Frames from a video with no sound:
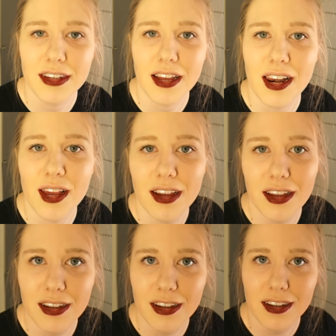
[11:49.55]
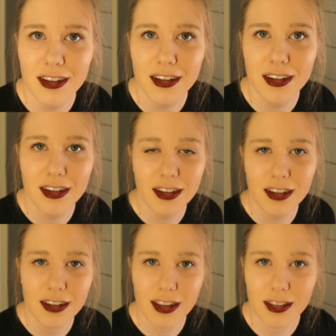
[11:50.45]
Hello?
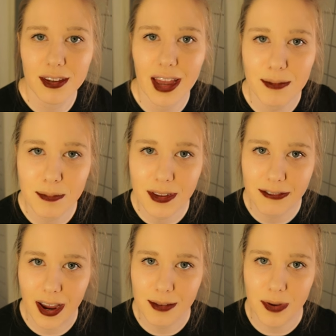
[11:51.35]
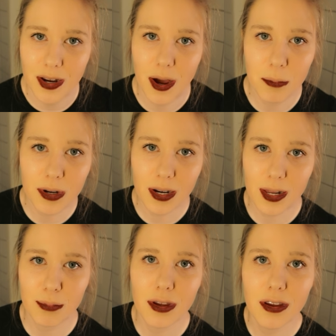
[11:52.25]
Can you help me find my upper
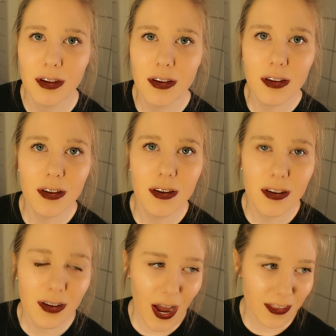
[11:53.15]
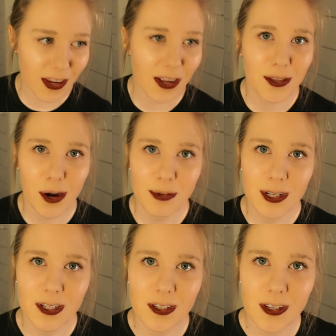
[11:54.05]
lip? I think I
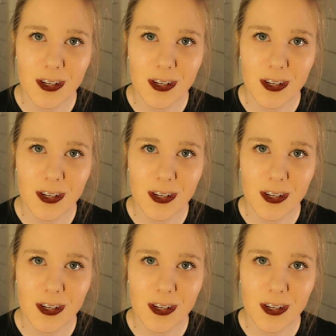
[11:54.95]
dropped it.